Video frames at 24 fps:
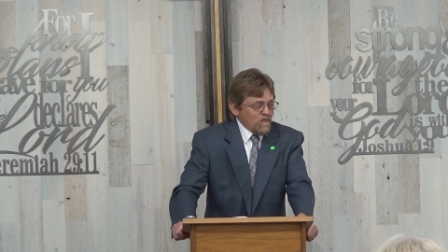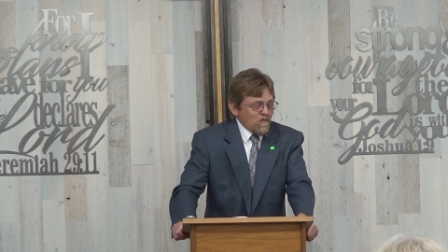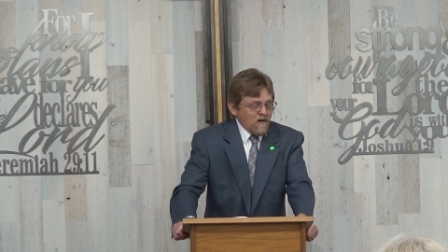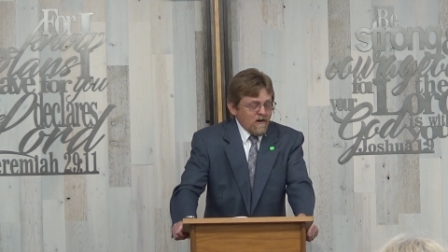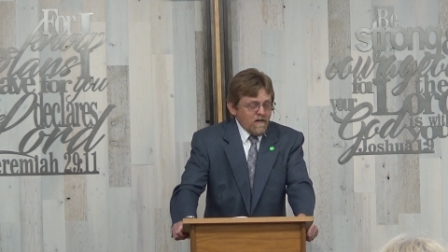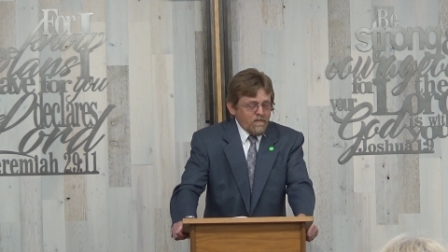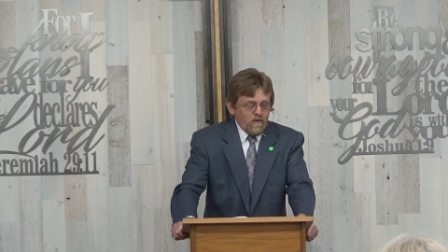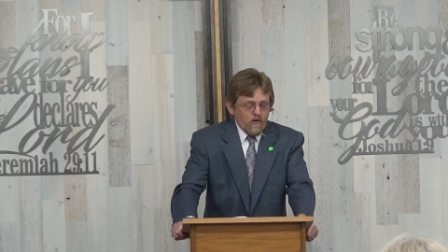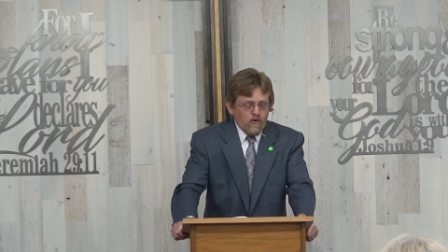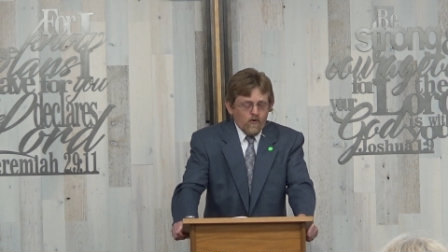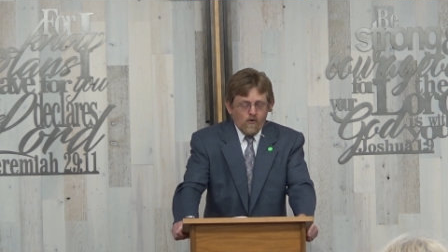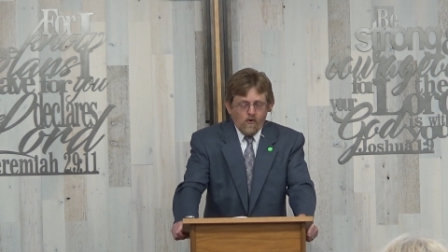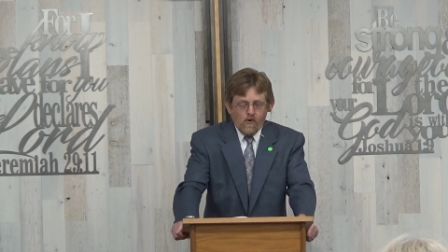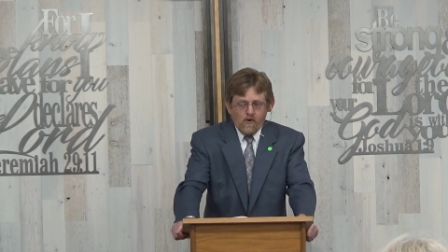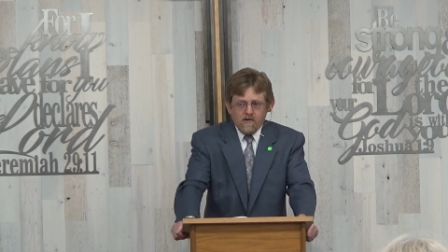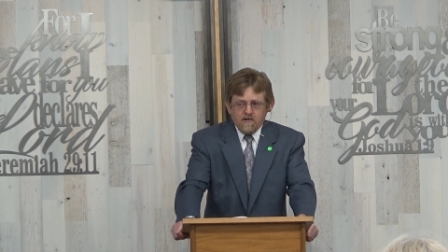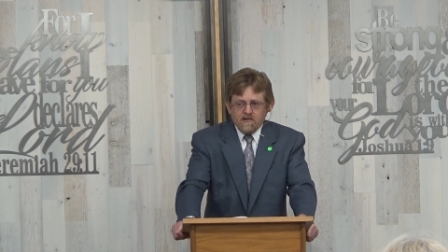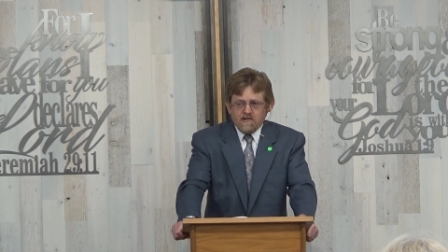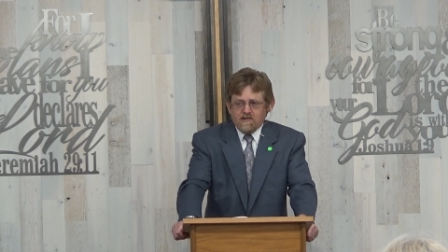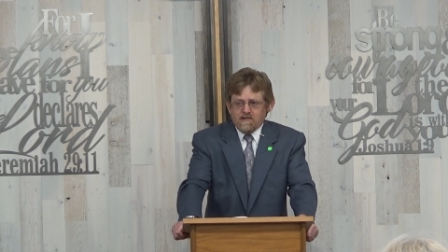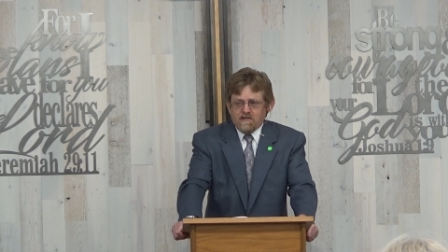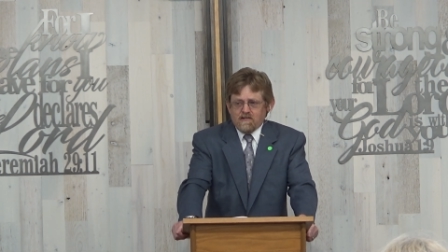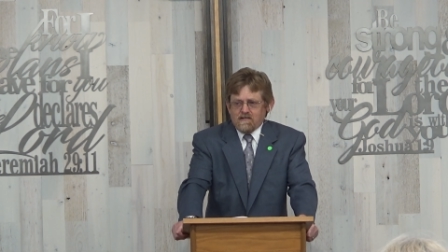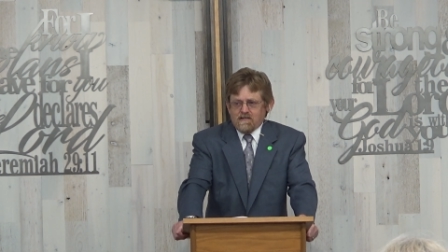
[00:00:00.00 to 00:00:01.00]
one of a
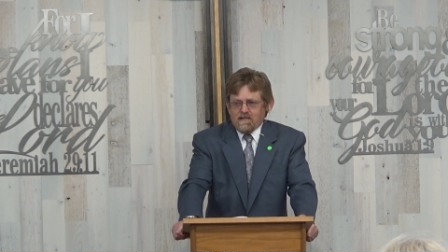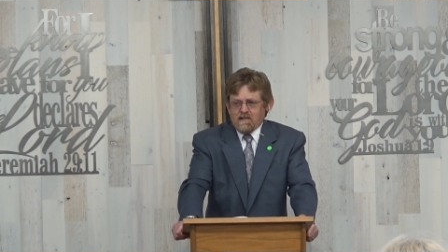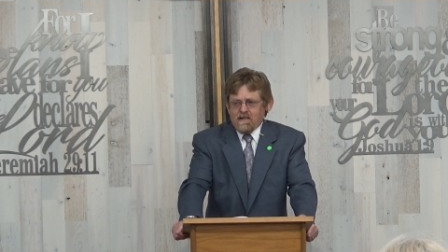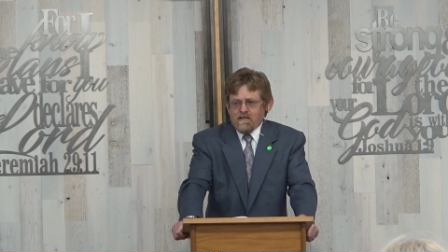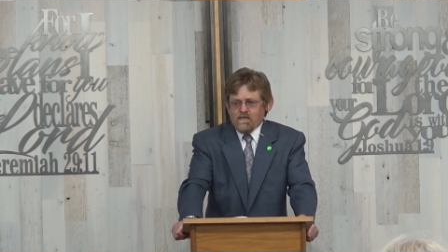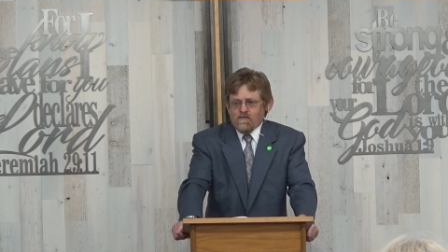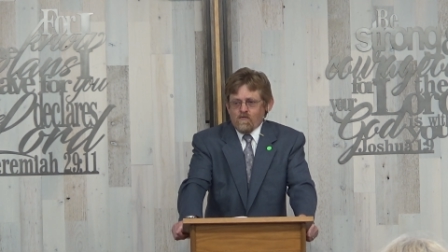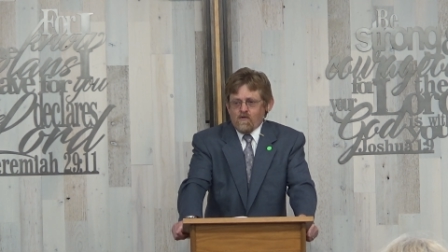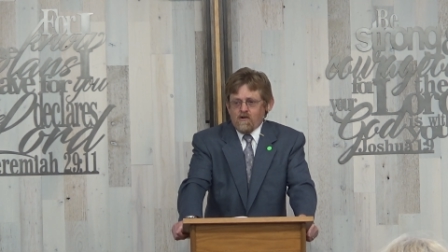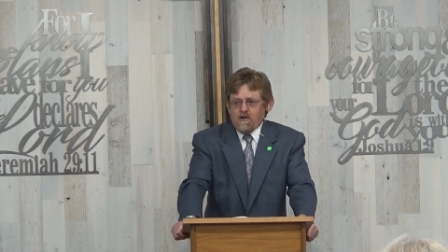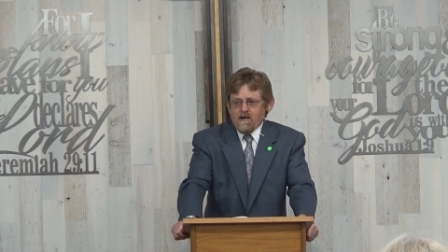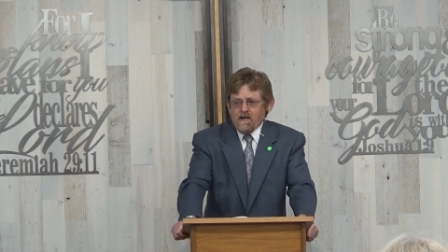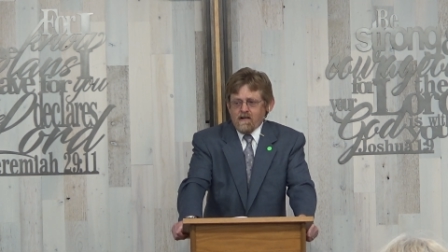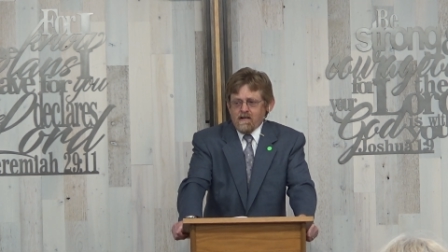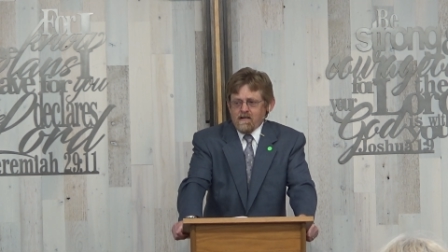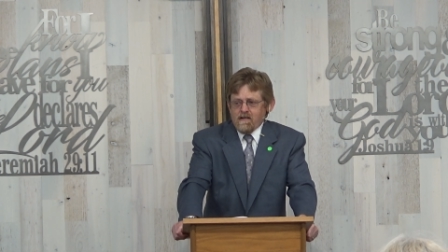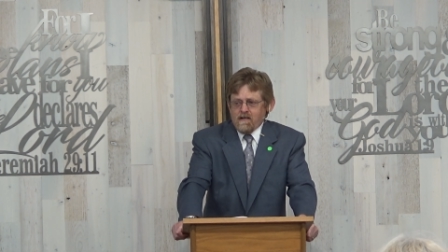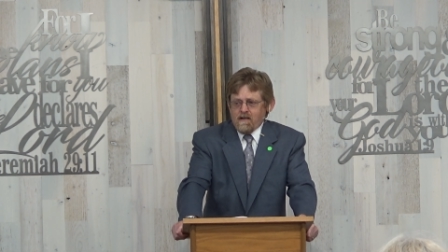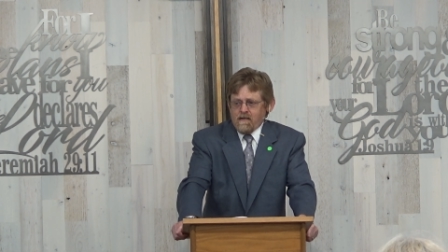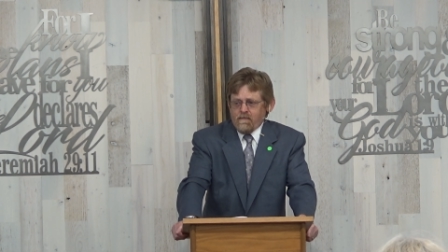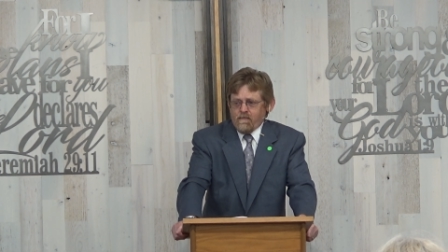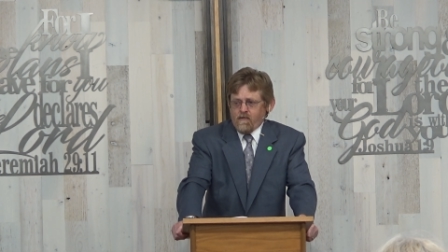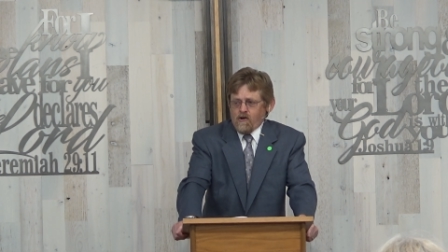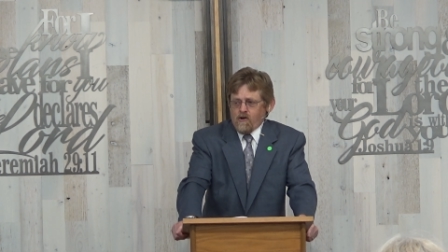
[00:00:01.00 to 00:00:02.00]
horse and one
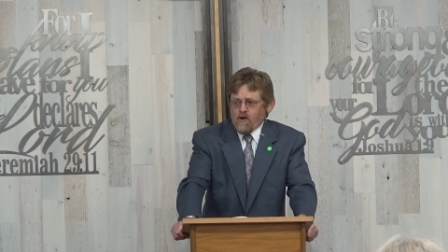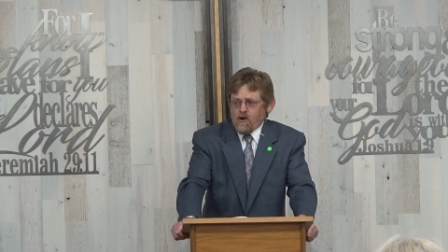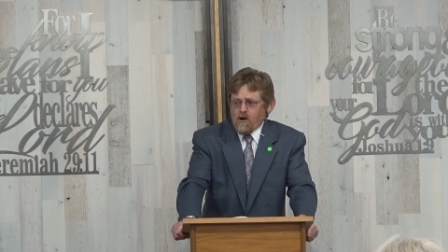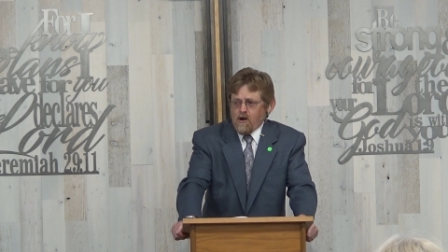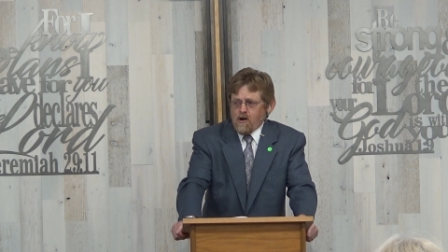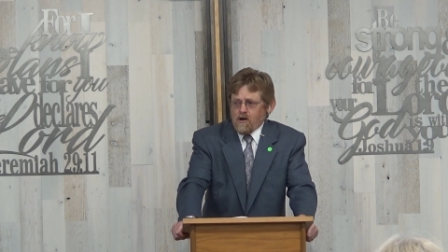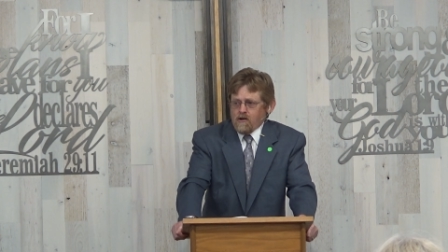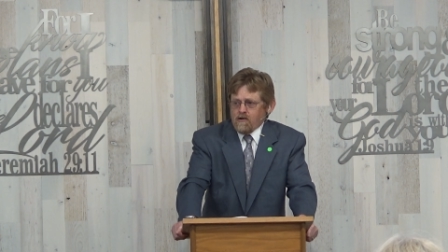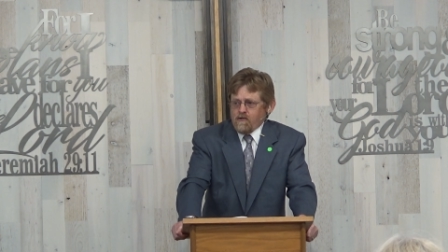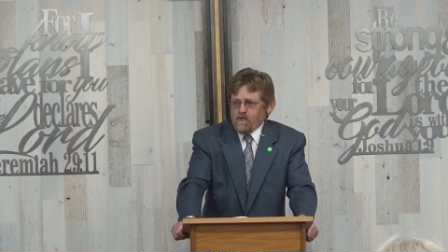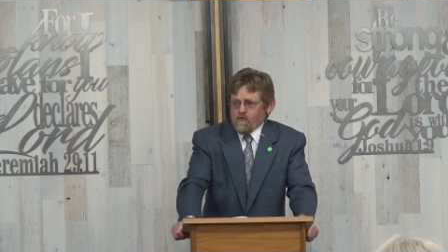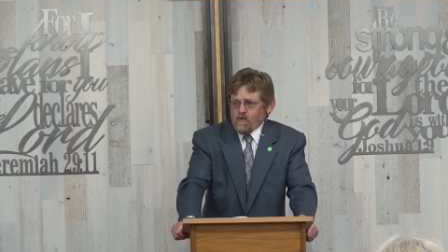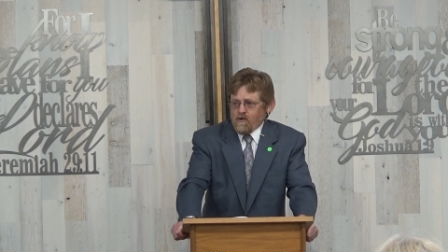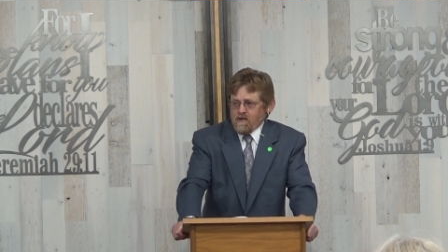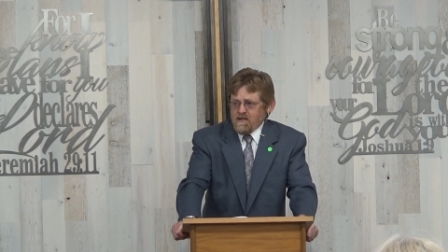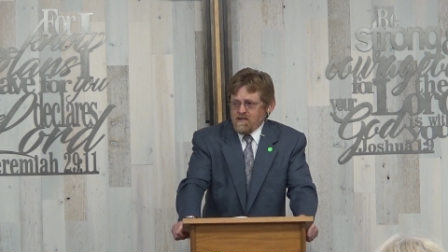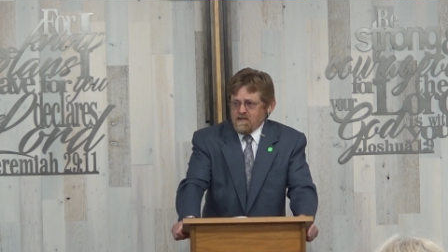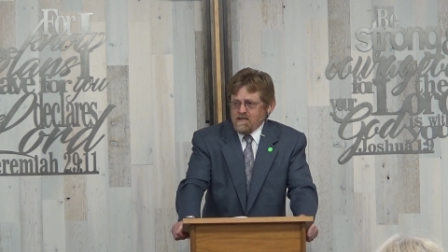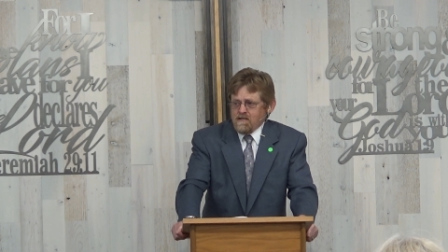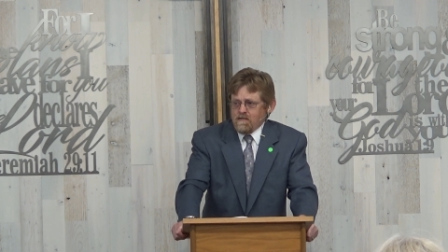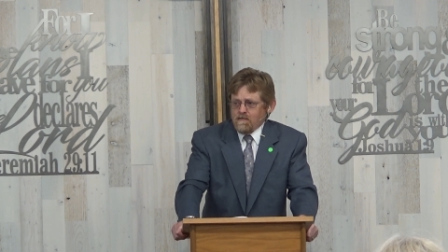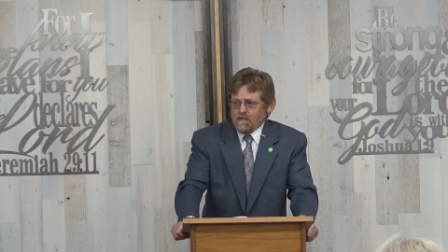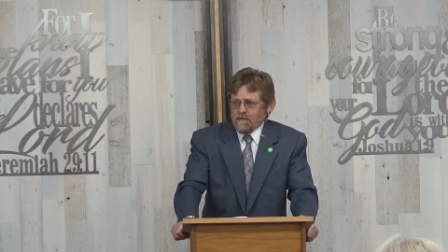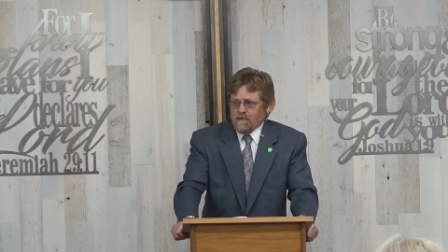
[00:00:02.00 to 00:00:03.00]
of a hawk or
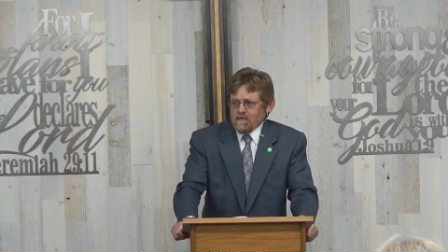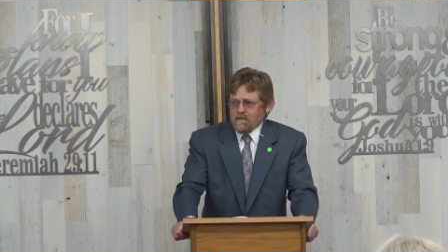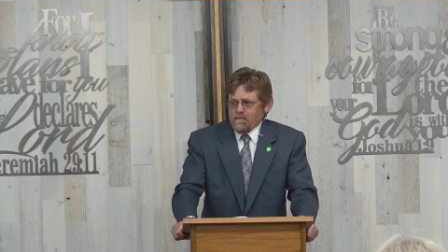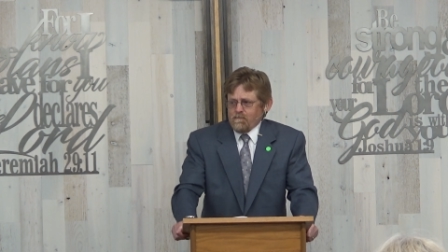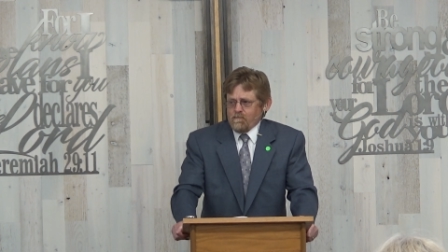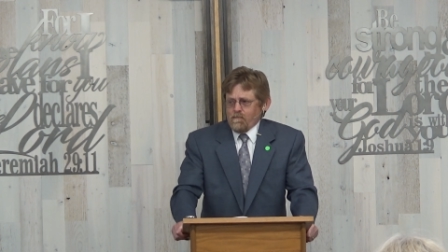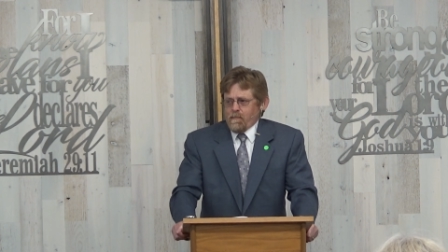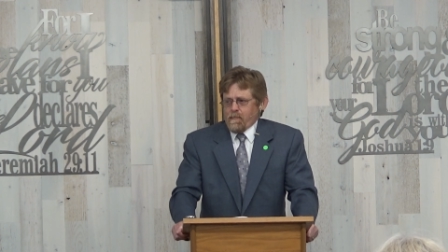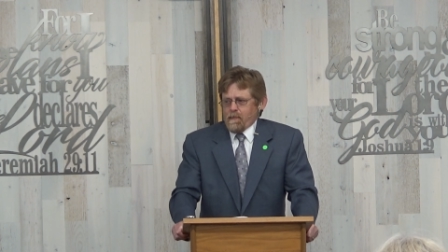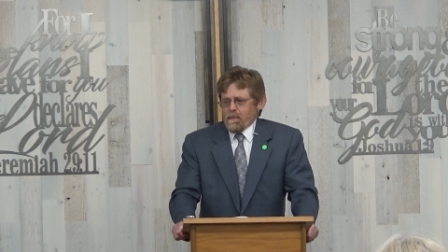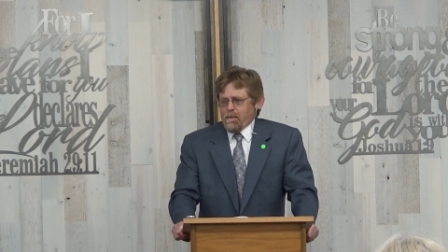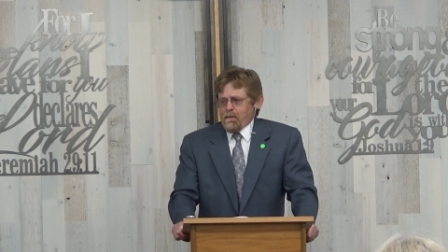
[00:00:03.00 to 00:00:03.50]
eagle,